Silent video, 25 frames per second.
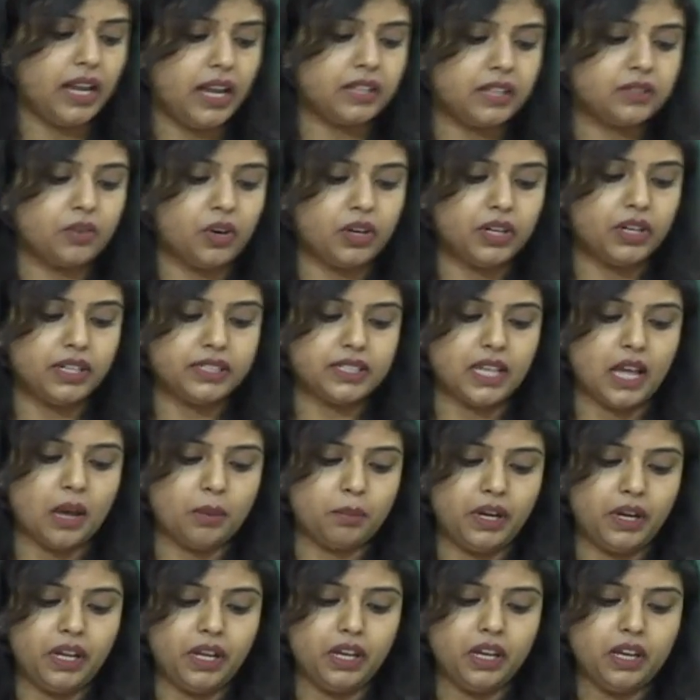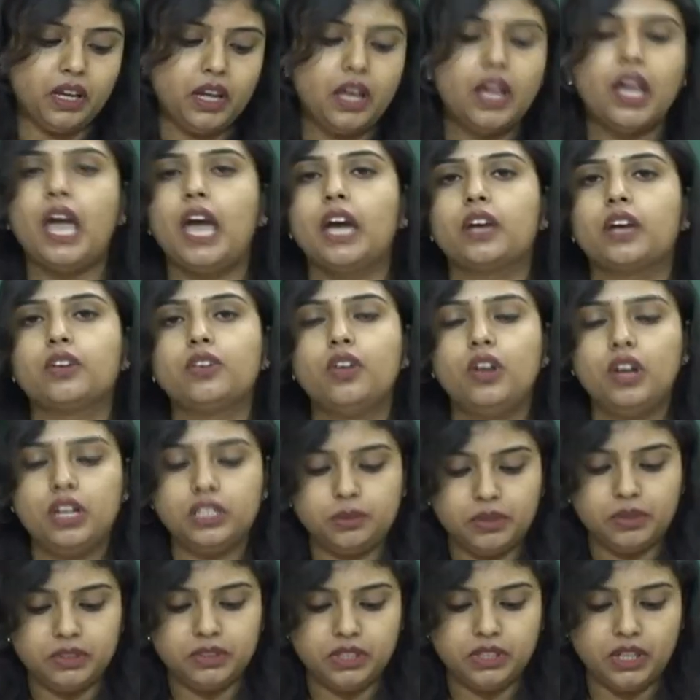next what is happening?
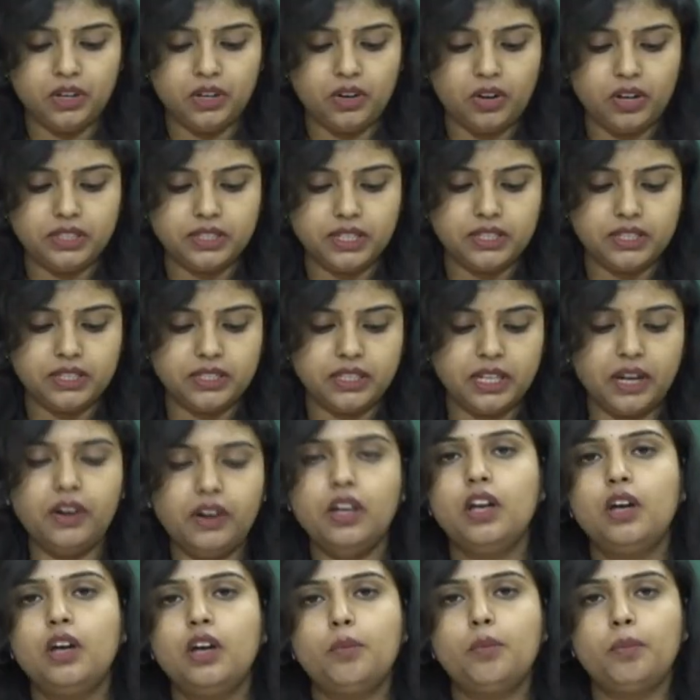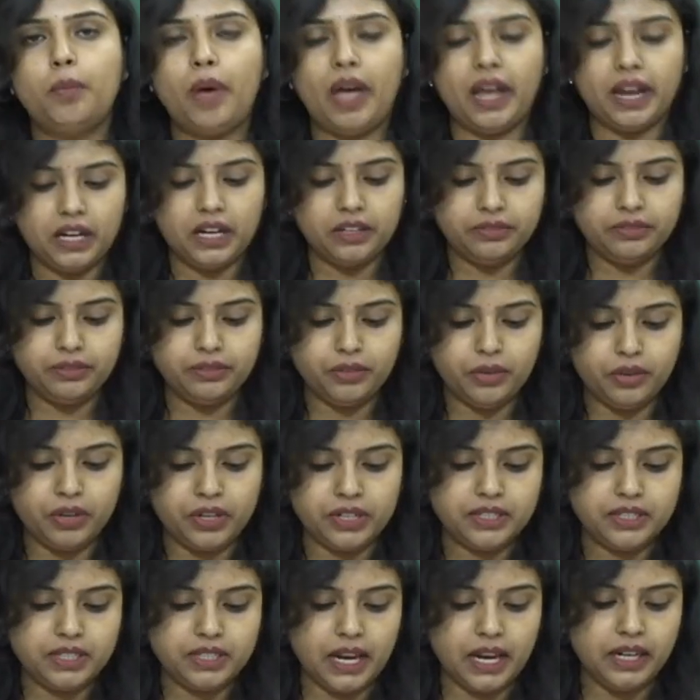Acknowledgement 0 is received, packet
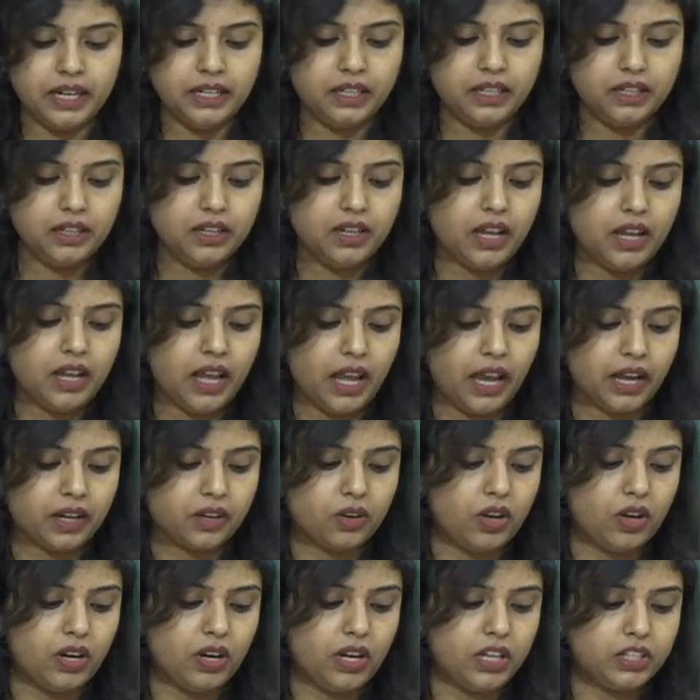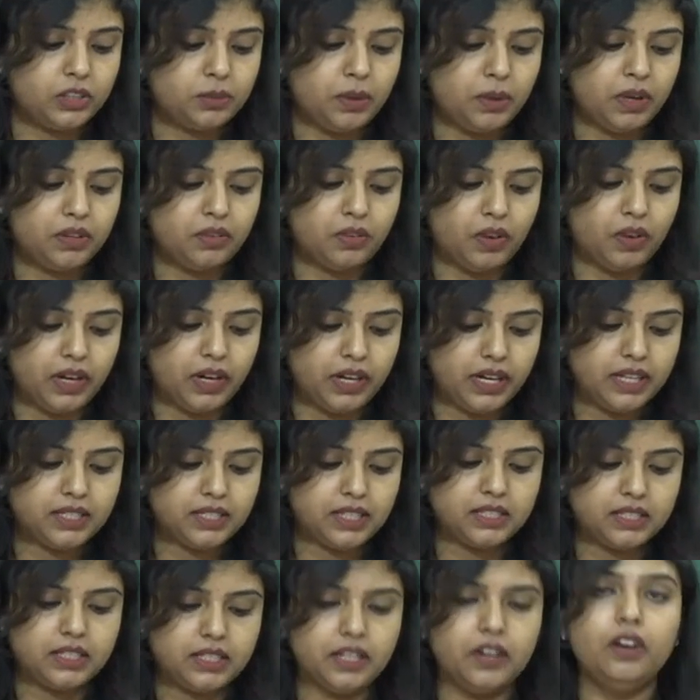4 is sent, acknowledgement 1
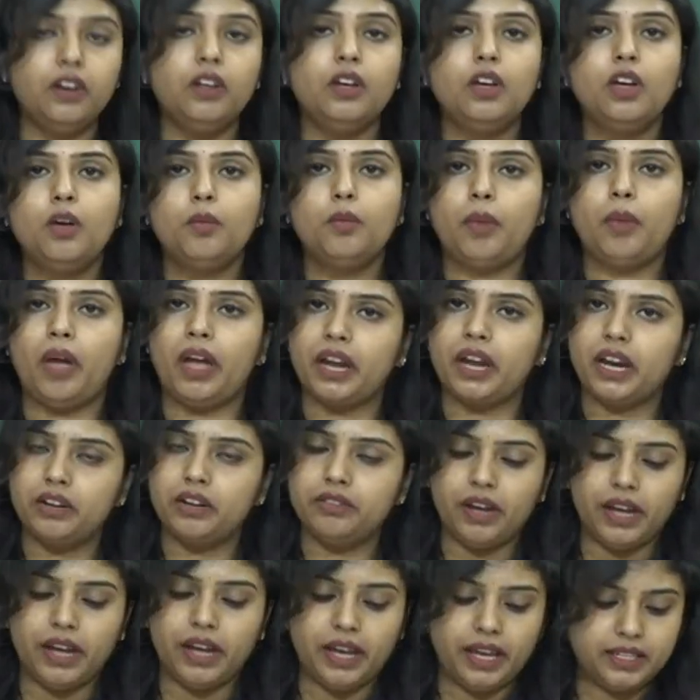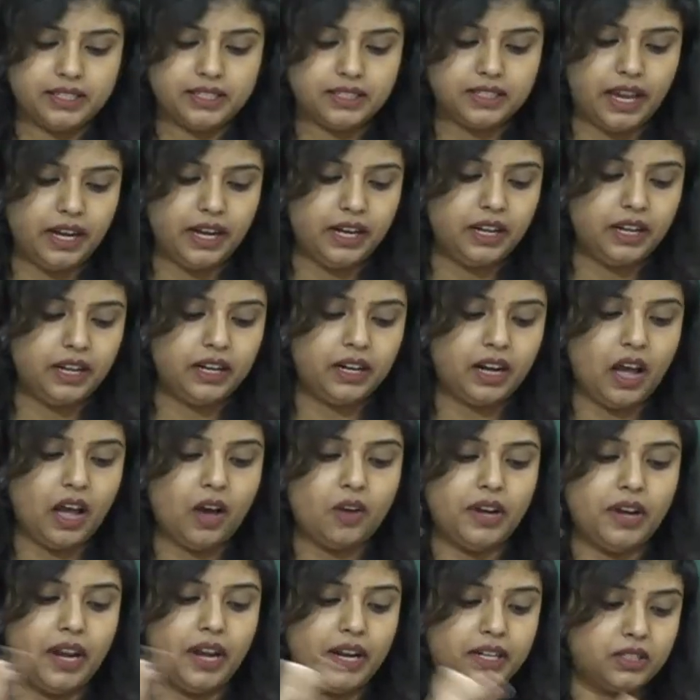is received, packet 5 is sent.
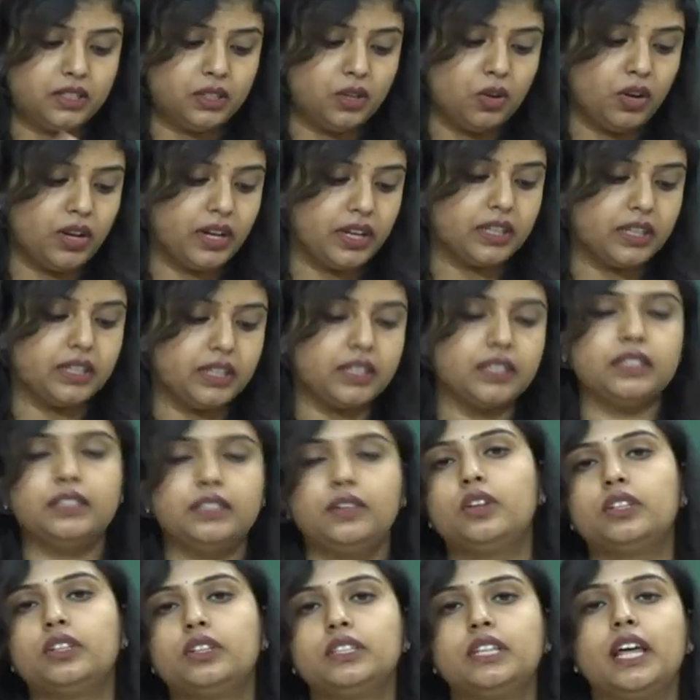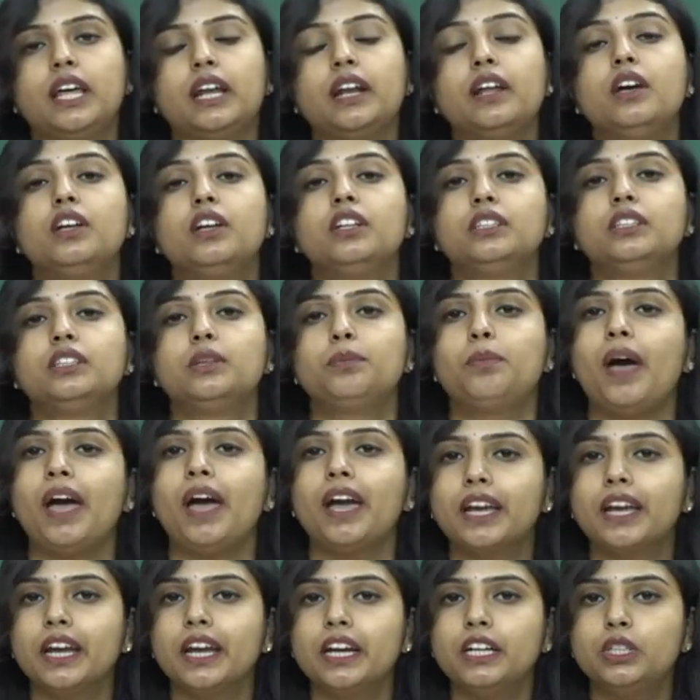Now let us look over there. The
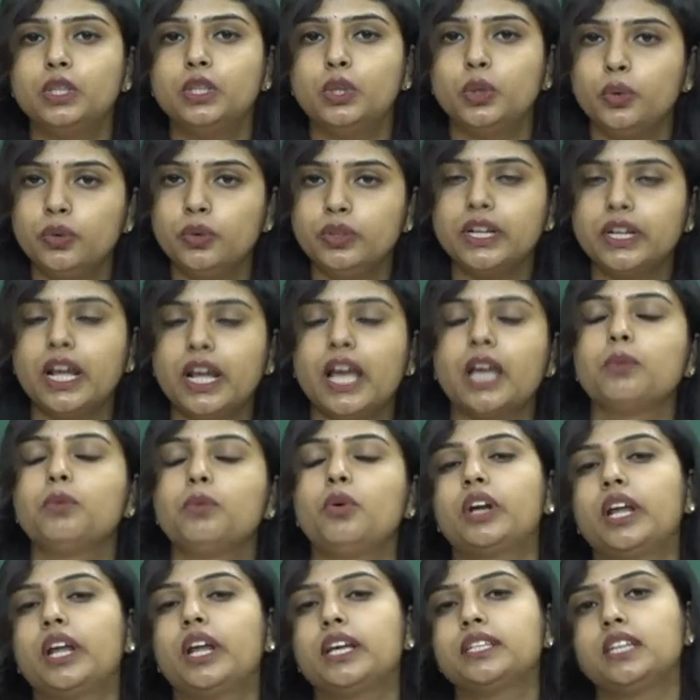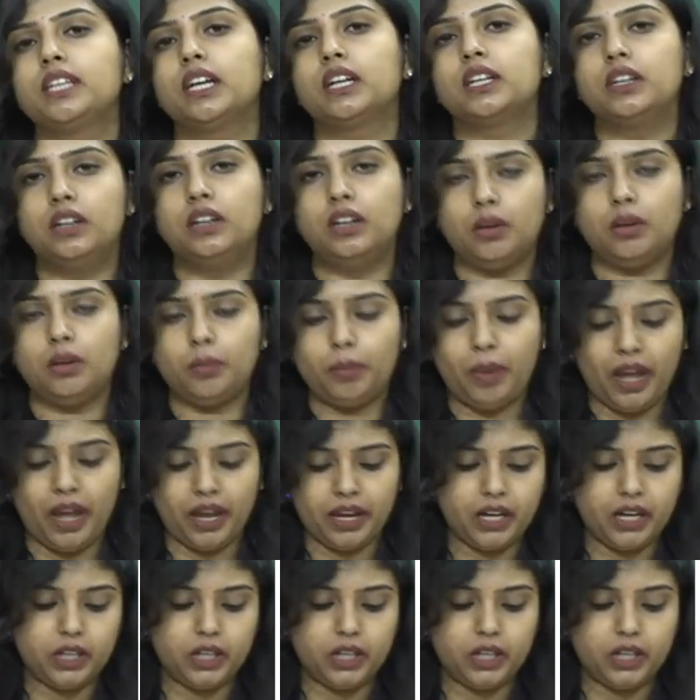packet 2 timeout has occurred,